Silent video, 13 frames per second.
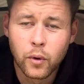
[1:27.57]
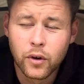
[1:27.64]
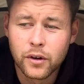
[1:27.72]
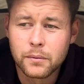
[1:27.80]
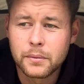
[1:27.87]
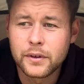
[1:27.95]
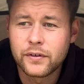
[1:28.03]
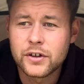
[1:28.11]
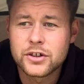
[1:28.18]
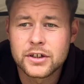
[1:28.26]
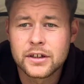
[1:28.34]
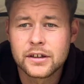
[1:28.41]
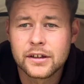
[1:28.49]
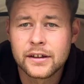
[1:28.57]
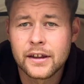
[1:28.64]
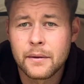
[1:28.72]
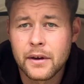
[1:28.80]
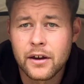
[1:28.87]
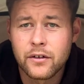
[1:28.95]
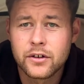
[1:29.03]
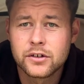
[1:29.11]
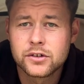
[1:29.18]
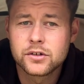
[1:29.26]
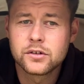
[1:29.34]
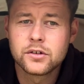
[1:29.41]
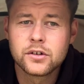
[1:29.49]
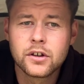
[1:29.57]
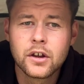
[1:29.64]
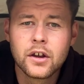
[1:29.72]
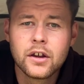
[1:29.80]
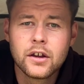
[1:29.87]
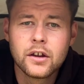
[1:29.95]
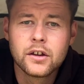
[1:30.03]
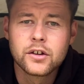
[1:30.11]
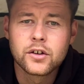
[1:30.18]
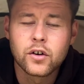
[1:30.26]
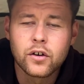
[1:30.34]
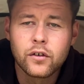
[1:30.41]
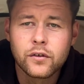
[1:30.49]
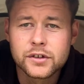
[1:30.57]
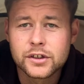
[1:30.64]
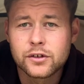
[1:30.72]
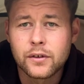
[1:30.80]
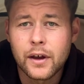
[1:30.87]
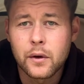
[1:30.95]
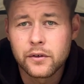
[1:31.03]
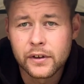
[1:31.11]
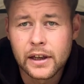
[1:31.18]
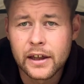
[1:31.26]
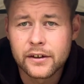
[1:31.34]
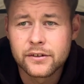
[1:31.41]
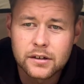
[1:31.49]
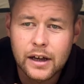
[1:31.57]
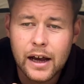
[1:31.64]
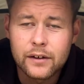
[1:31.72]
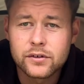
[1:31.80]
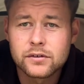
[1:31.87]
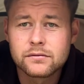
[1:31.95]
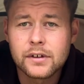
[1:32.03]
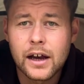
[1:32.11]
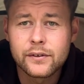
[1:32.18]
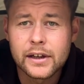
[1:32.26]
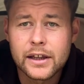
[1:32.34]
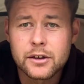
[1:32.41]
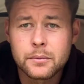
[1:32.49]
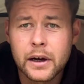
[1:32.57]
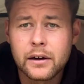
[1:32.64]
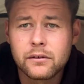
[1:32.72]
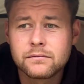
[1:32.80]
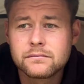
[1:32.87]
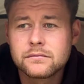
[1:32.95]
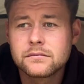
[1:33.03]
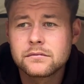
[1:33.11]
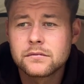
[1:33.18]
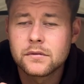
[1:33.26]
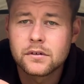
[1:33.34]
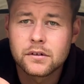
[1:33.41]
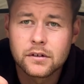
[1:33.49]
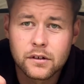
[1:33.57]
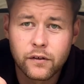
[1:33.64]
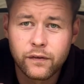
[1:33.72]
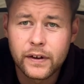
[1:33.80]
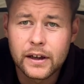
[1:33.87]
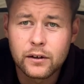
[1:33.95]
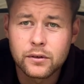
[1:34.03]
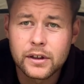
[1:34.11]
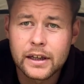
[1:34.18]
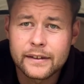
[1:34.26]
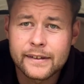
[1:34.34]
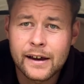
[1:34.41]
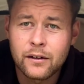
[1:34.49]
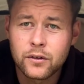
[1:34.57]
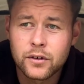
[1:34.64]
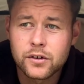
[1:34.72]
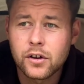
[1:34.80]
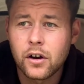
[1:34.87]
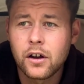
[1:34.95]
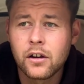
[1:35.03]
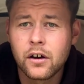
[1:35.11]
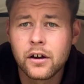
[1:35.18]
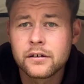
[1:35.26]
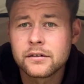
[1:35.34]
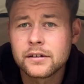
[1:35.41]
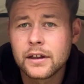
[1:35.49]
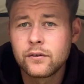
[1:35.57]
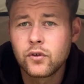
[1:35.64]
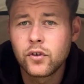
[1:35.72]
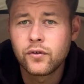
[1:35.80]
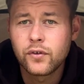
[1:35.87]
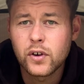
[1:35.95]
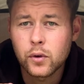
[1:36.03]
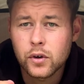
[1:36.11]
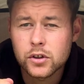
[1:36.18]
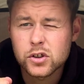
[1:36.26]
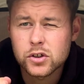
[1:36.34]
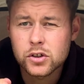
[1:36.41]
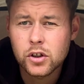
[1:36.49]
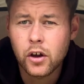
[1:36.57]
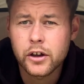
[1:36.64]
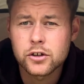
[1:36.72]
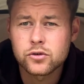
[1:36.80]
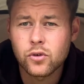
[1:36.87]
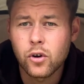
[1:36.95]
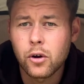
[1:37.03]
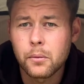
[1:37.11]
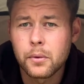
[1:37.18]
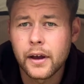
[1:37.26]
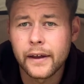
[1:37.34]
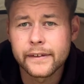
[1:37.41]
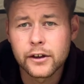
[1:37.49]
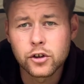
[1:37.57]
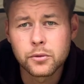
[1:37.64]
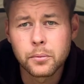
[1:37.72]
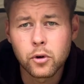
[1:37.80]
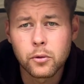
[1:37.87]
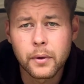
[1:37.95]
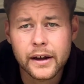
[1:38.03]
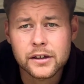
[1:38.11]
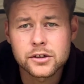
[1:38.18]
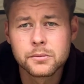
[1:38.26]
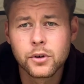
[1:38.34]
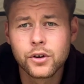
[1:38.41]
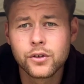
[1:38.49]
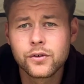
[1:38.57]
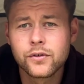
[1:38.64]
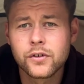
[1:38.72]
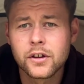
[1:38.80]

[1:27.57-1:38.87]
want to be fishing in them areas, you obviously do that with a lead. Have a lead about, feel the lead down on a tight line. If you feel a slight drop and then you pull back smooth,